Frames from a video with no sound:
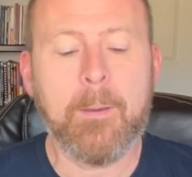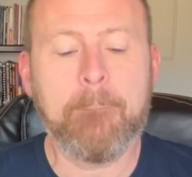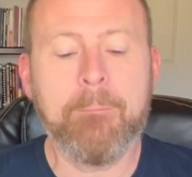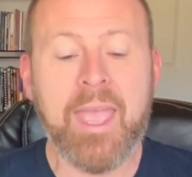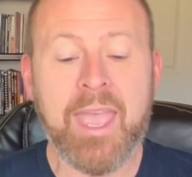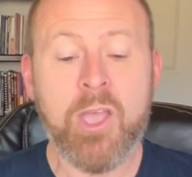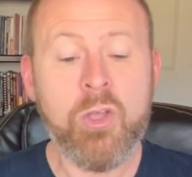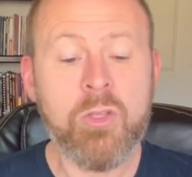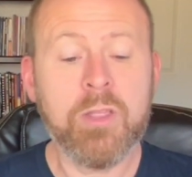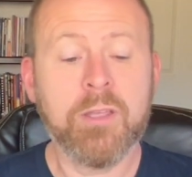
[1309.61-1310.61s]

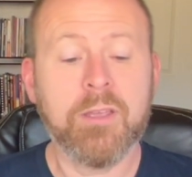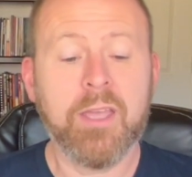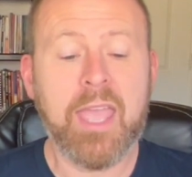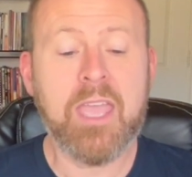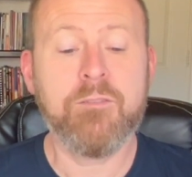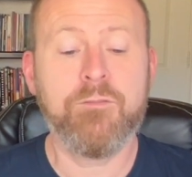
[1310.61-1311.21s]
Male and